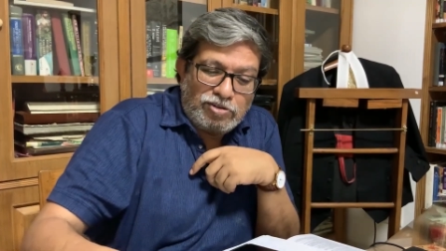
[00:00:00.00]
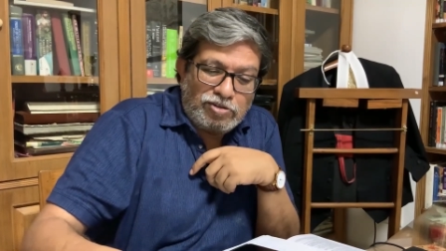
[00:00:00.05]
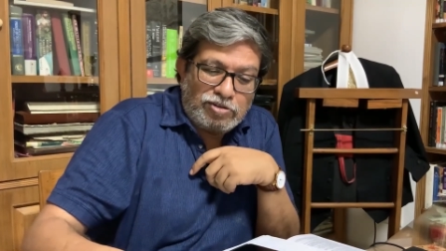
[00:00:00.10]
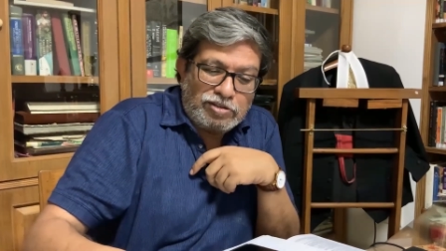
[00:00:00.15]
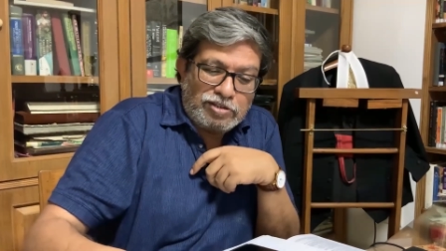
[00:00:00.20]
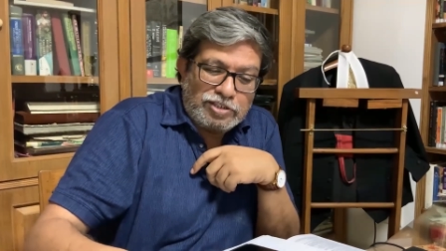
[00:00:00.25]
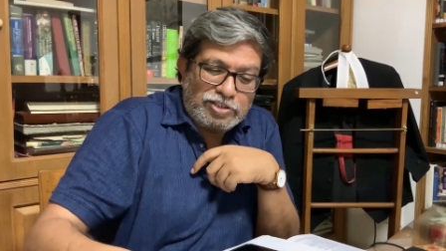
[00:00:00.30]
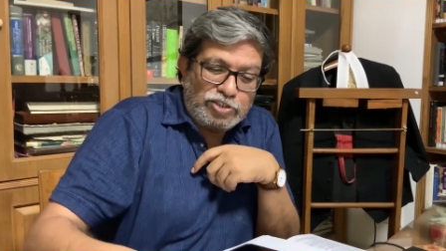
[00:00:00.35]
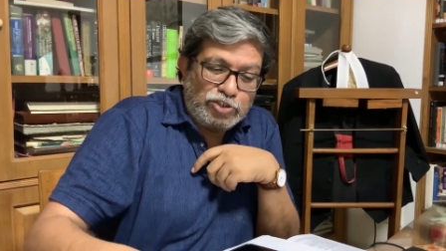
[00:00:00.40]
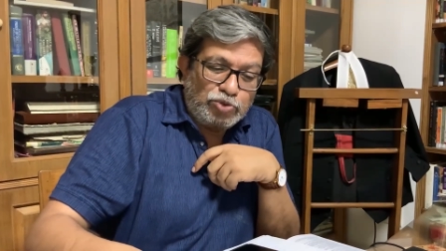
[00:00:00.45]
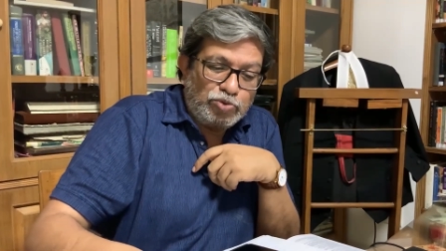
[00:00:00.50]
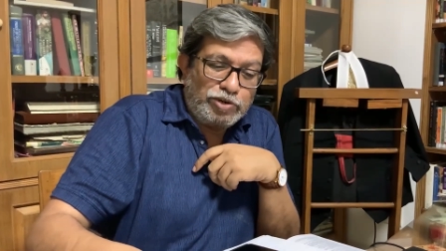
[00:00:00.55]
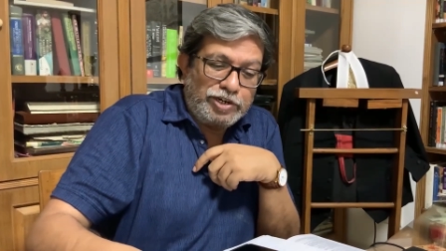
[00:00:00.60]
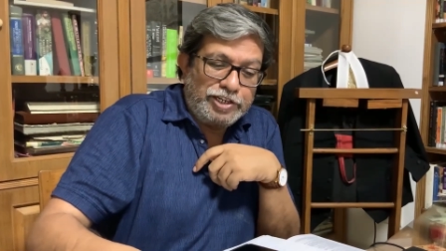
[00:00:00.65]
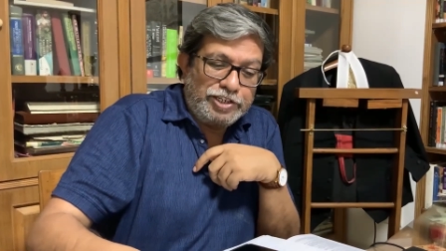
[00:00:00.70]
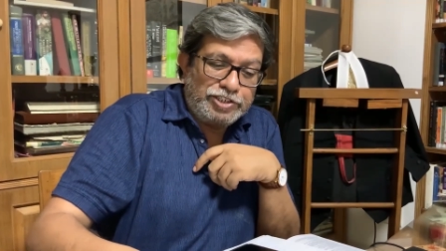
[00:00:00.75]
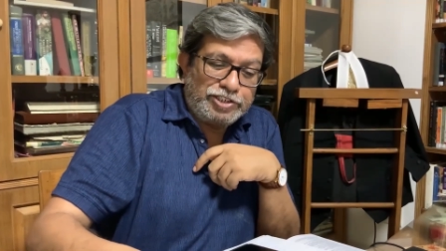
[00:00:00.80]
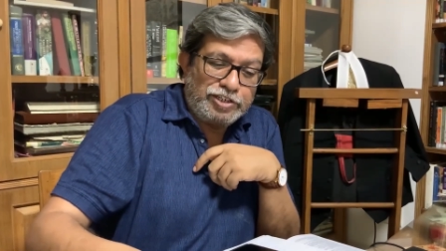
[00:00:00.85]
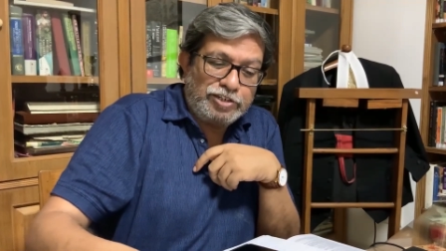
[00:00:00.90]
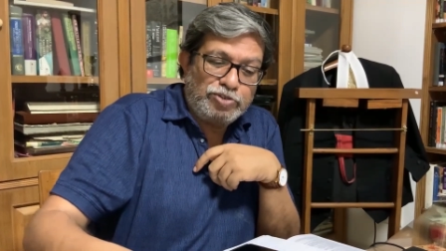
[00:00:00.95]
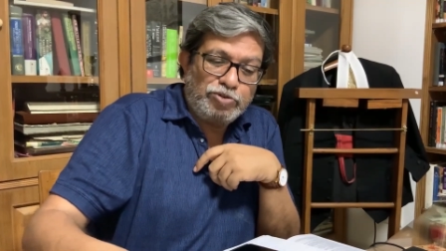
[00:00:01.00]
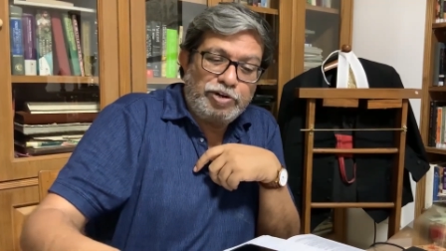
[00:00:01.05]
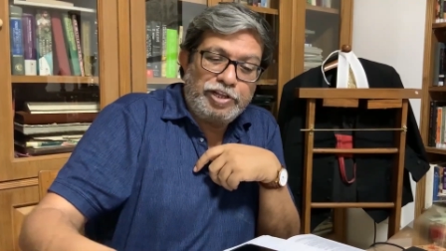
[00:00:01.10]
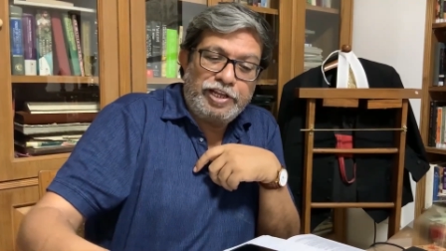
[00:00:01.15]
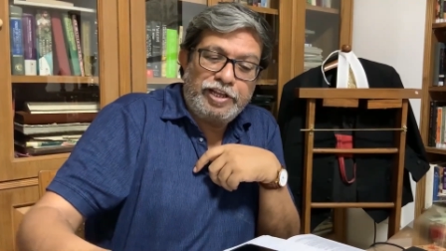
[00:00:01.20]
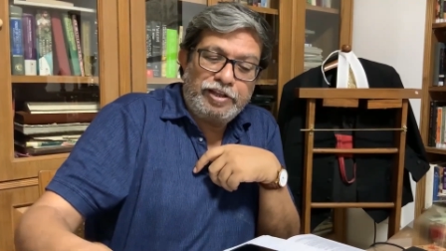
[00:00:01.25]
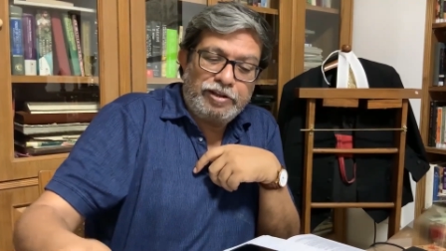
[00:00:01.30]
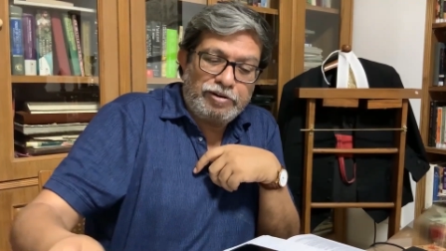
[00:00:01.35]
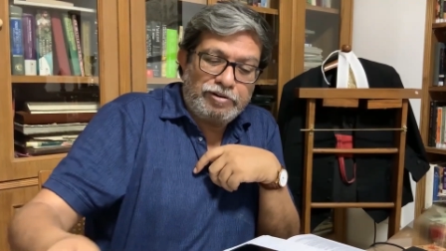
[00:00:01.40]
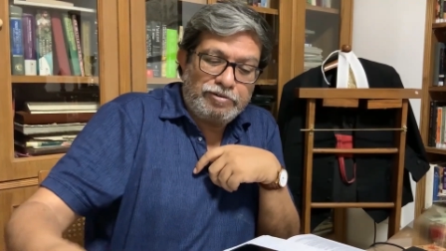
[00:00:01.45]
on this new edition
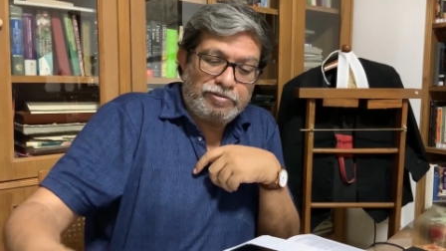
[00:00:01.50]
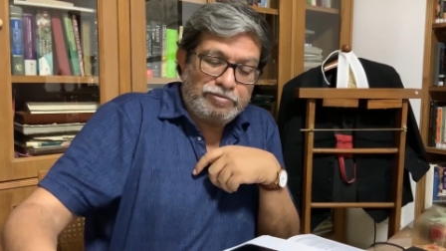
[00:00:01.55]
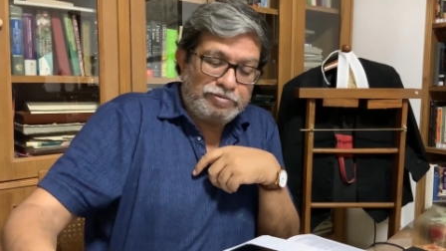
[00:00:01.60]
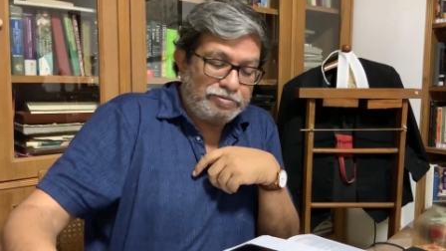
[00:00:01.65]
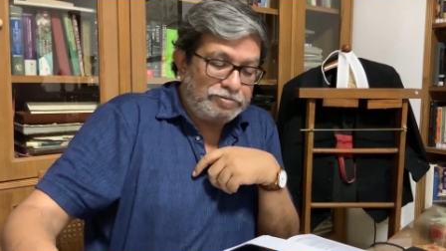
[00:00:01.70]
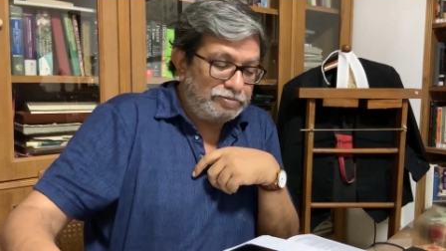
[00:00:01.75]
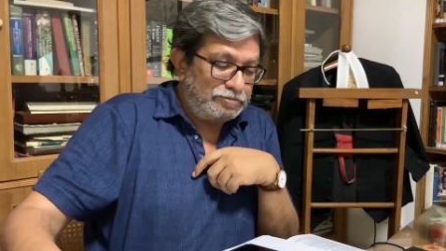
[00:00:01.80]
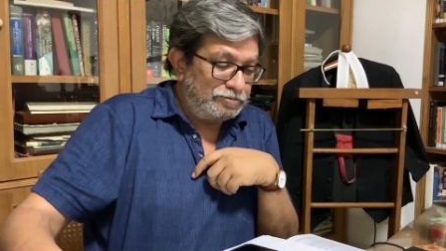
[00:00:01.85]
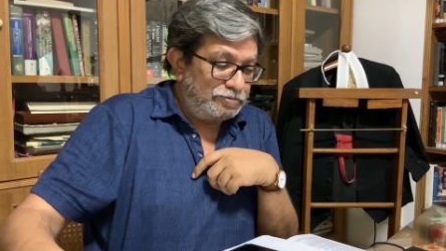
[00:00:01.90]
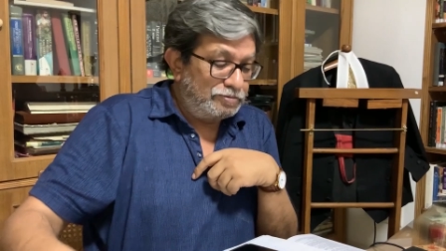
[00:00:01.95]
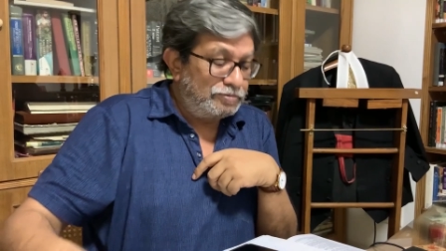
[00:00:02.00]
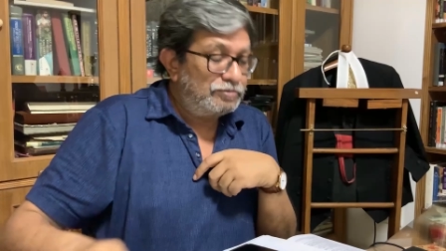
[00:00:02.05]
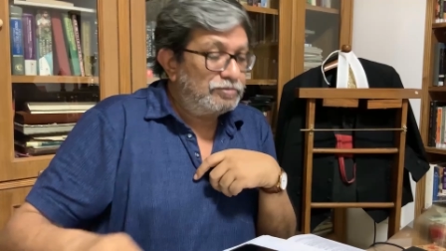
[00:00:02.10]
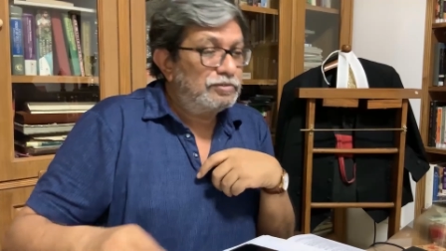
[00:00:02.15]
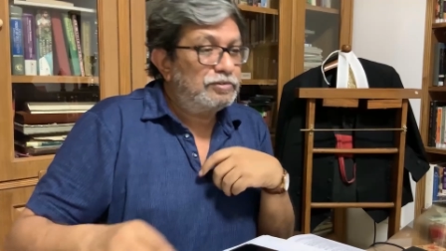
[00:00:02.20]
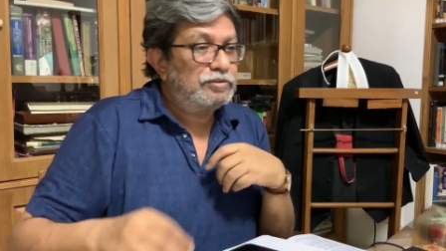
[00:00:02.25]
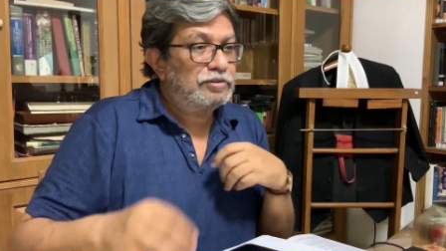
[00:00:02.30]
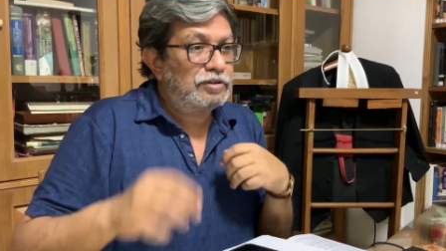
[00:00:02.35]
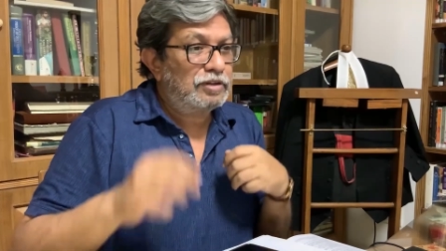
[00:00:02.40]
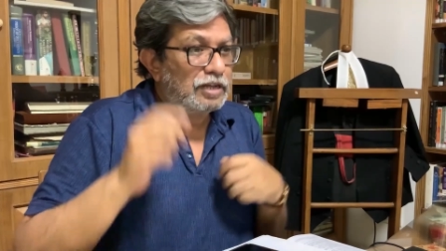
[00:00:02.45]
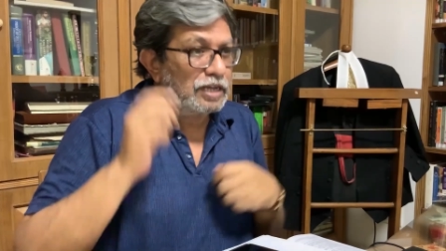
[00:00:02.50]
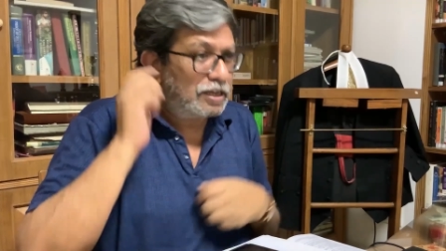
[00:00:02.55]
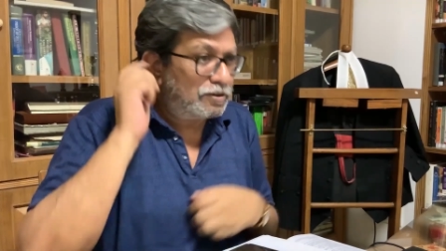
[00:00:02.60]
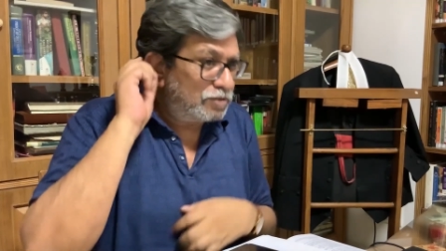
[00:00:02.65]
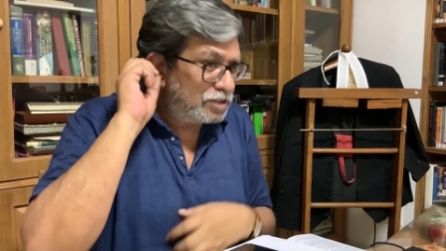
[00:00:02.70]
today I